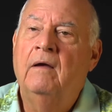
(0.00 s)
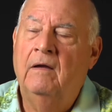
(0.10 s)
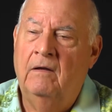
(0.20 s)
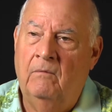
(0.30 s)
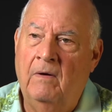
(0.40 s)

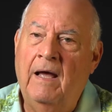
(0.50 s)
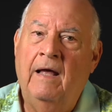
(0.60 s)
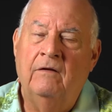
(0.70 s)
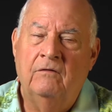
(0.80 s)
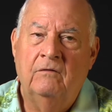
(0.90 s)
And
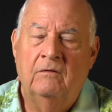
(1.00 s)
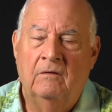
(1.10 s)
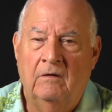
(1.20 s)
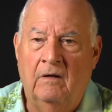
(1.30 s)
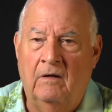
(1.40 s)
Reince
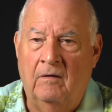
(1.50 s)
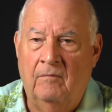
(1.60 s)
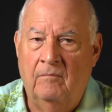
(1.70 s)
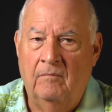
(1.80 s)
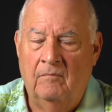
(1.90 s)
uh,
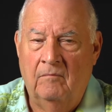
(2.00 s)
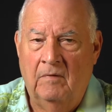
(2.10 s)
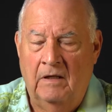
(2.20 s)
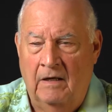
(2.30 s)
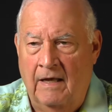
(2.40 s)

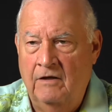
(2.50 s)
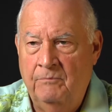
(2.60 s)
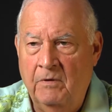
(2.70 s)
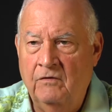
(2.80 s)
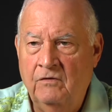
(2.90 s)
made a nice
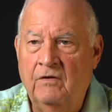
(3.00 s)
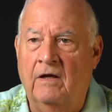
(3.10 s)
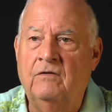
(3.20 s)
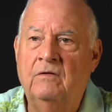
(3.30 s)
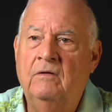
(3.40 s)

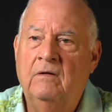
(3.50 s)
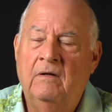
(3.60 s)
presentation,